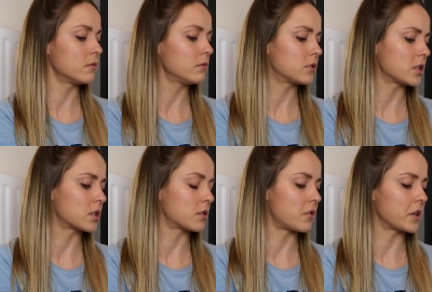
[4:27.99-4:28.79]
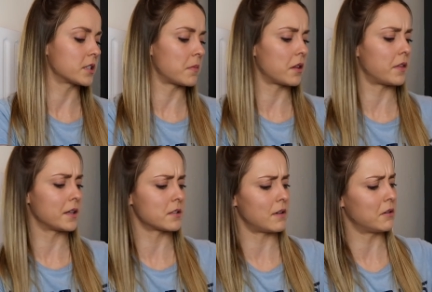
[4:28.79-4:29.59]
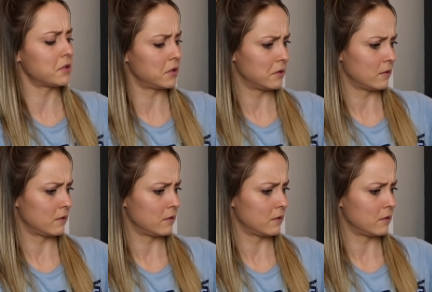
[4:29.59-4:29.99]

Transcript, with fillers: Oh, just throwing some other things around.